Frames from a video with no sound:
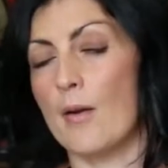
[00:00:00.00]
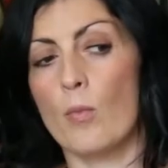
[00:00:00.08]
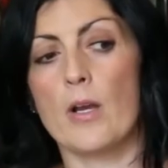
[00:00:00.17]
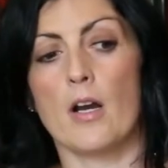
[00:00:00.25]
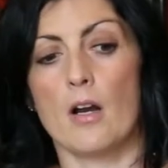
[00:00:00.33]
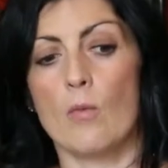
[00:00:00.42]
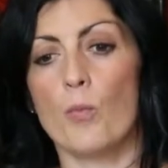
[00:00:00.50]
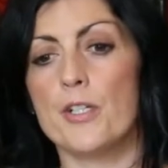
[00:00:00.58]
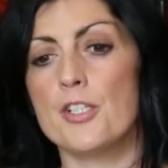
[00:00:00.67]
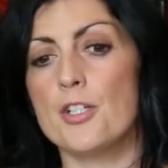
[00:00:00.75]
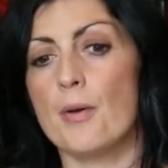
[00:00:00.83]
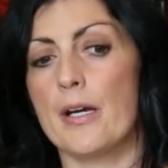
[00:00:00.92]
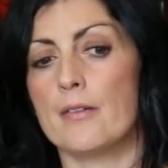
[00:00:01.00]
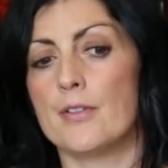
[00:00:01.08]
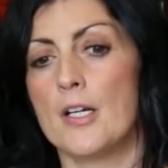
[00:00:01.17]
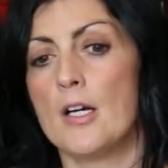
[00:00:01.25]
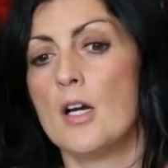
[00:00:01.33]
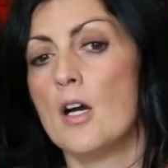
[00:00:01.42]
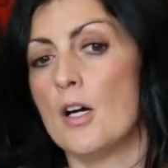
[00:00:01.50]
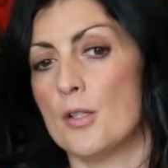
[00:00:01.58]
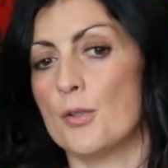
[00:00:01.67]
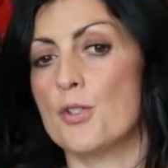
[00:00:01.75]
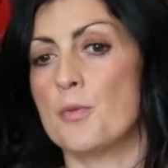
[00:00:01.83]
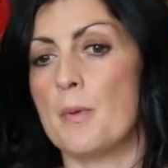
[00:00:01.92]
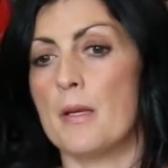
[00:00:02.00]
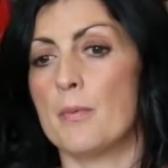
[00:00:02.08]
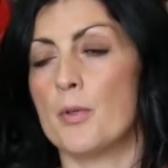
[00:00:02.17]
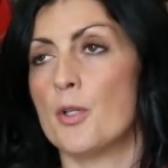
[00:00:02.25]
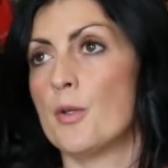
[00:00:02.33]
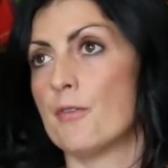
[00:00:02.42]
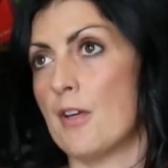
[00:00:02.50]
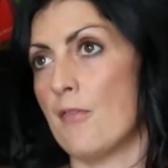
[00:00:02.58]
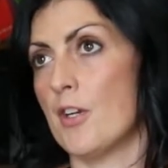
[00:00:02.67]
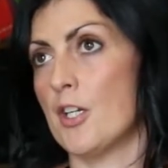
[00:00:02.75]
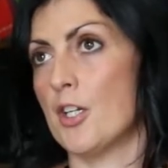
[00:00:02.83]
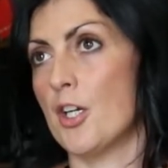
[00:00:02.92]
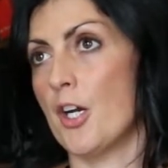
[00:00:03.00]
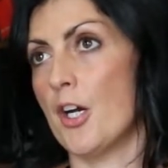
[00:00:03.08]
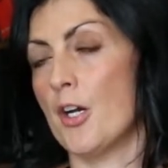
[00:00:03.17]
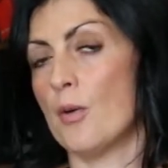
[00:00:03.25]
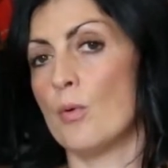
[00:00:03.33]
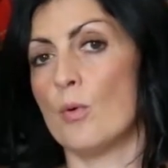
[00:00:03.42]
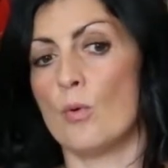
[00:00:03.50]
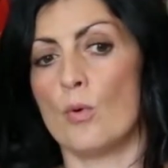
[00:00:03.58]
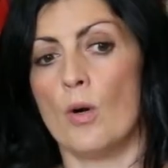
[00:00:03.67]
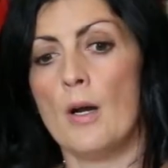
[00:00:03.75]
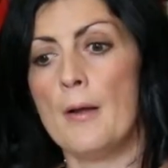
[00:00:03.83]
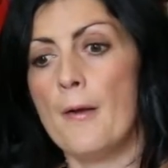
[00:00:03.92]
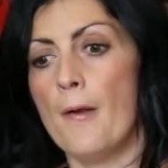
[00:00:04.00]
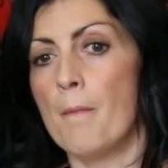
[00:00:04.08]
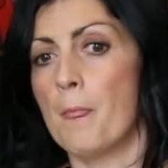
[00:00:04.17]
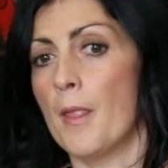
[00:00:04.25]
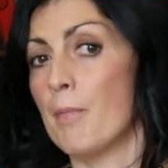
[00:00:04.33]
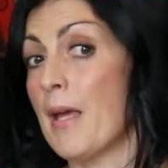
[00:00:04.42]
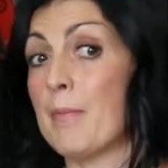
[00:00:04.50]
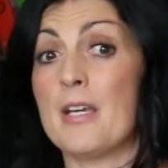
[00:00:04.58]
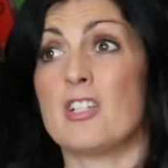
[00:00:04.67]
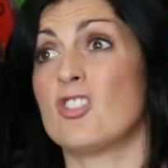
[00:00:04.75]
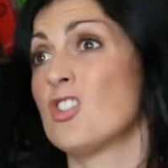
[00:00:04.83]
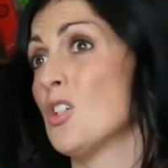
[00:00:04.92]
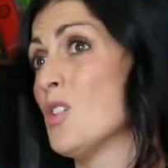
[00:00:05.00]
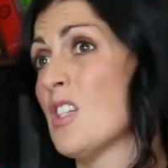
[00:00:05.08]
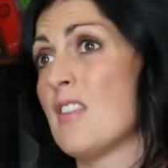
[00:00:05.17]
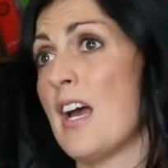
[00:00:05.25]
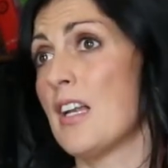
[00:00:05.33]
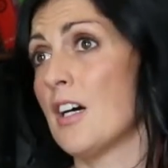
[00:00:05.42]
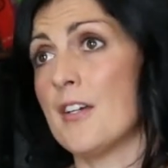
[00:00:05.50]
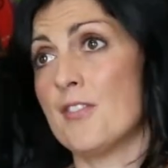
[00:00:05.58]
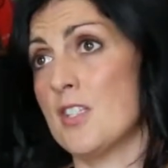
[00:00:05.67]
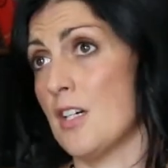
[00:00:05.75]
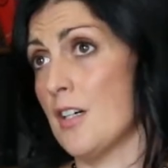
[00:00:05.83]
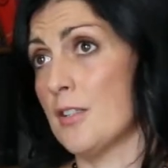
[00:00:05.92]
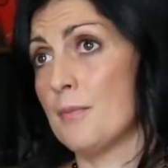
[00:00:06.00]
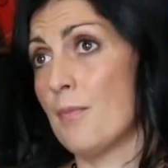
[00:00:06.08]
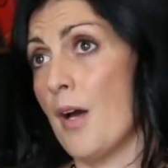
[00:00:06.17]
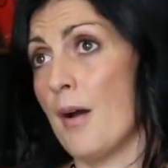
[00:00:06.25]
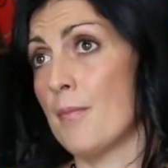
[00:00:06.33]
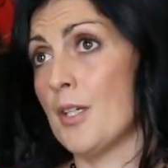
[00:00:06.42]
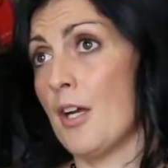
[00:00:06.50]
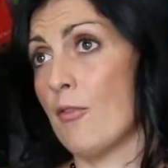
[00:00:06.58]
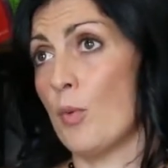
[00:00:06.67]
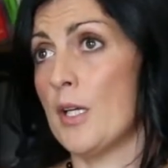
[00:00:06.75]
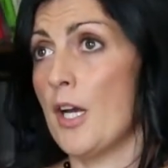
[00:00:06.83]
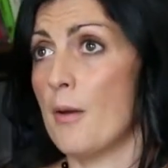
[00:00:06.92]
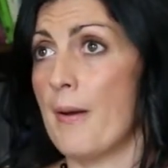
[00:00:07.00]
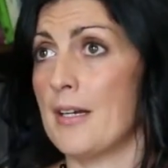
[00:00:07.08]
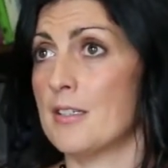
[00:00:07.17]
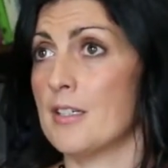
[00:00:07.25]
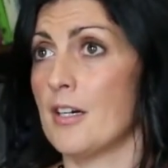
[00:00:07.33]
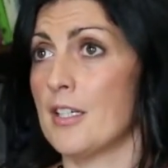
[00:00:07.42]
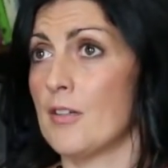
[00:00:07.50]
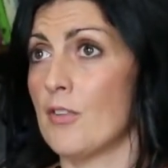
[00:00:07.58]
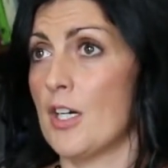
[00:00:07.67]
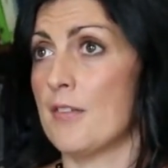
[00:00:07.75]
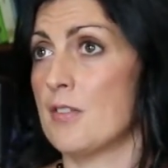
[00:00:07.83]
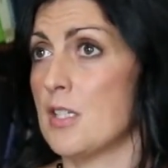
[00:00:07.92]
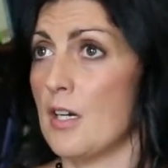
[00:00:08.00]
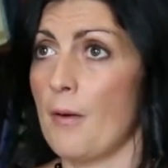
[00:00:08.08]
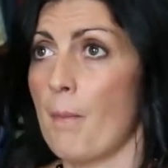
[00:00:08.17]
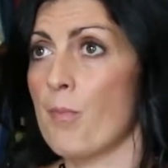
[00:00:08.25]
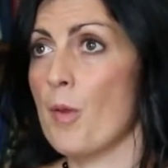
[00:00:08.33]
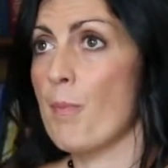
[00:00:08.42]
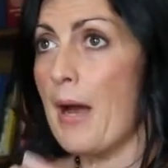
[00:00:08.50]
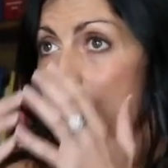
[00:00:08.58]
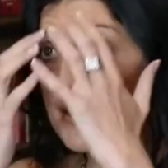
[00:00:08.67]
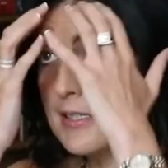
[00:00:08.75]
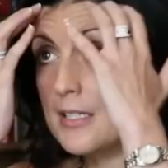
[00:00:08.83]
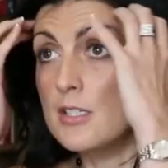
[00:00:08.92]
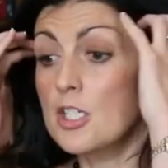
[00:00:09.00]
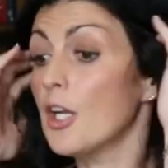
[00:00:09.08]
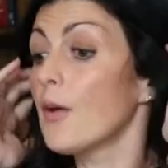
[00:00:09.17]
Yeah, we are. And we do have a lot of people who have given it a go, or maybe it's suited their lifestyle. If we go back to kind of lifestyle balances,